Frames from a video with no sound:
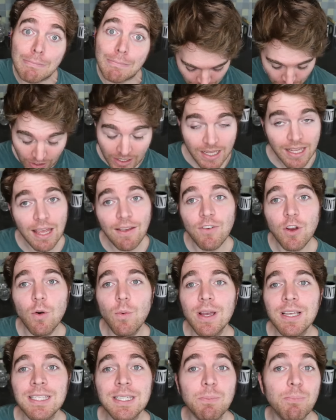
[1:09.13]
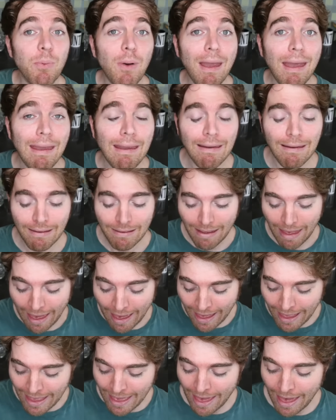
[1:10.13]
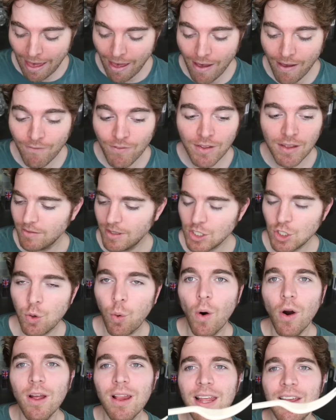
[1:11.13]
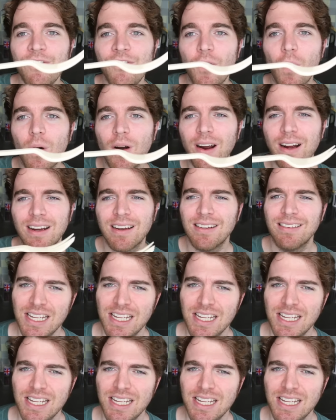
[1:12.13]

So to give your wrist a break, I have the twirly fork.